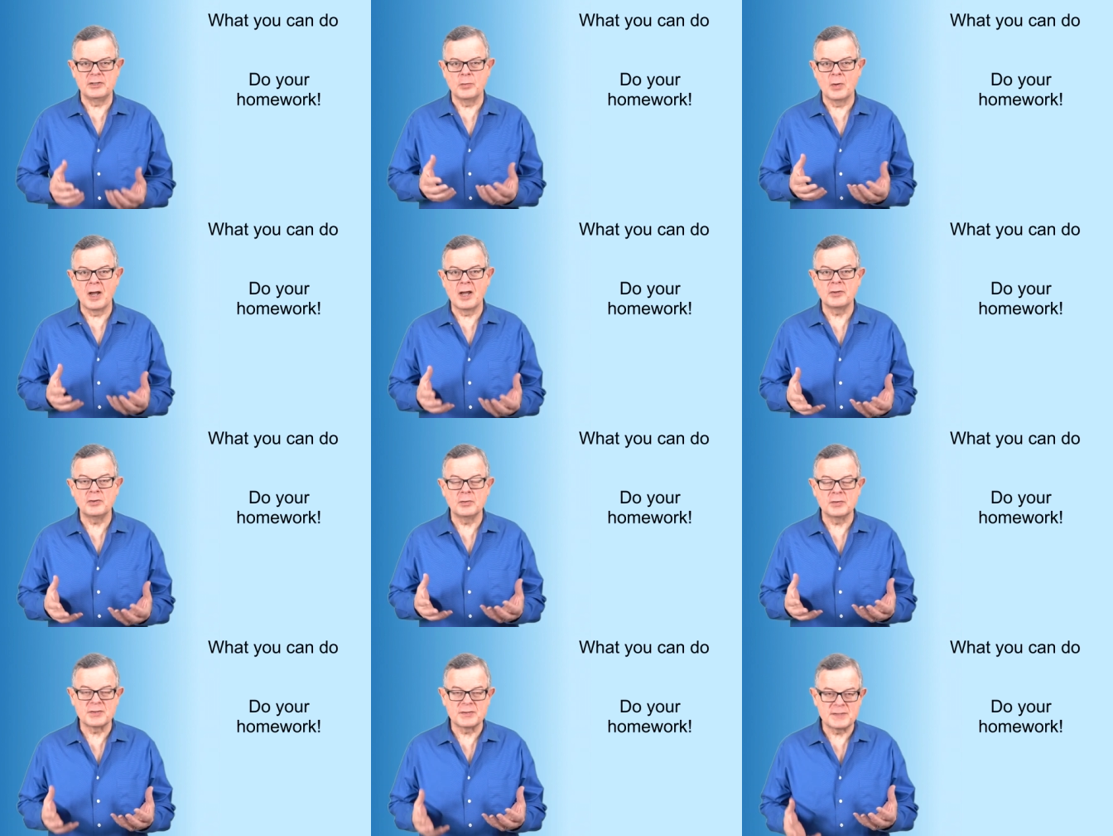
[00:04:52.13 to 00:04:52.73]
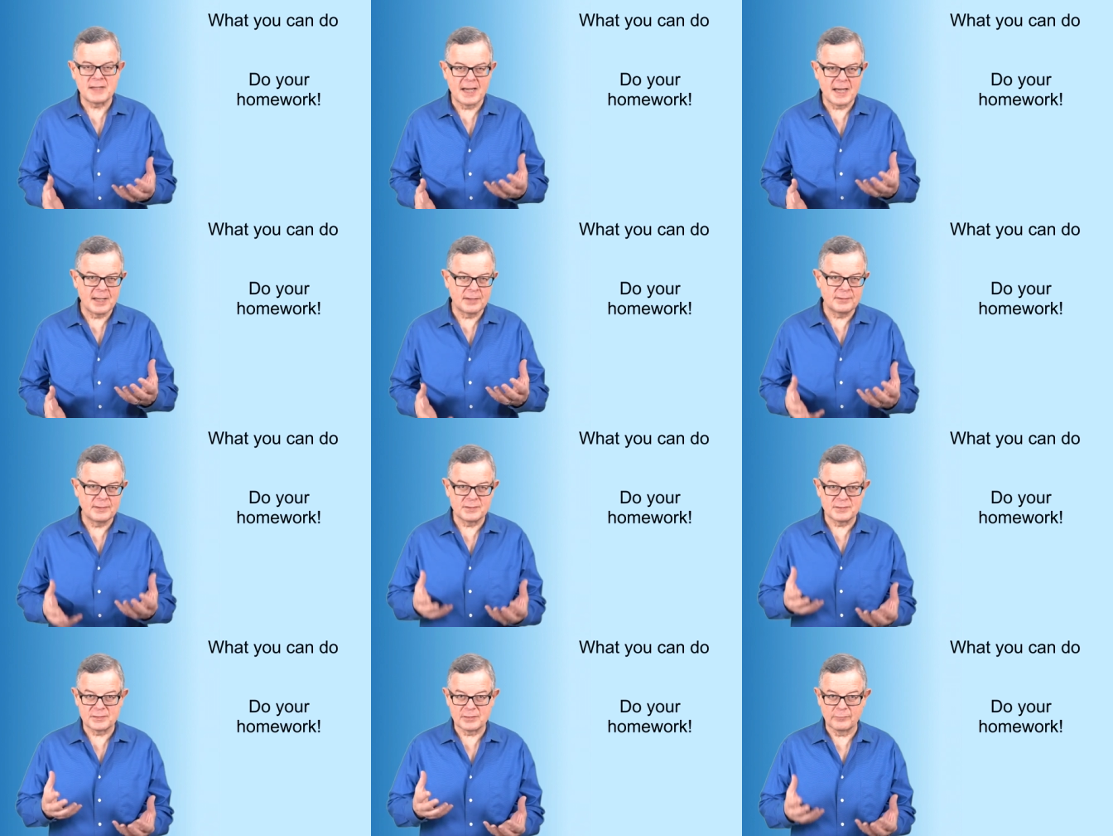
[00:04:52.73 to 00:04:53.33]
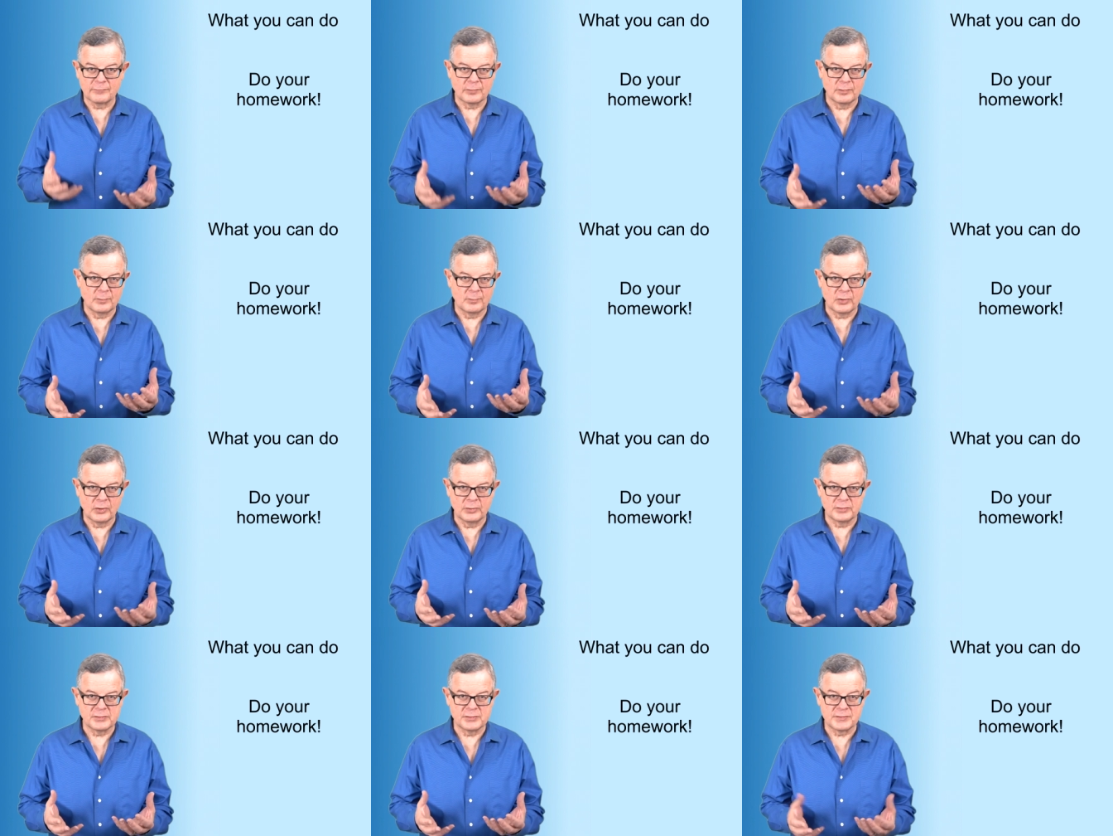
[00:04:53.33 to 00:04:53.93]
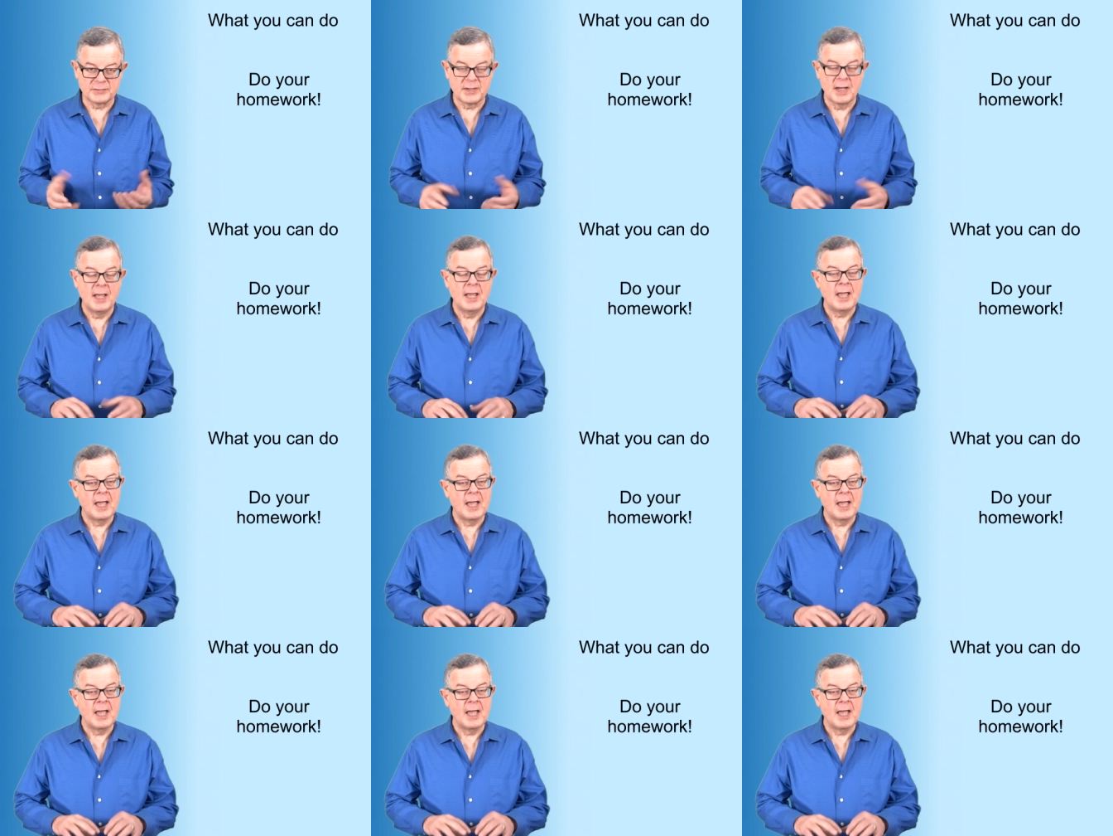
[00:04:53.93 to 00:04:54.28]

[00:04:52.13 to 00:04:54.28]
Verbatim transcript: You understand these different approaches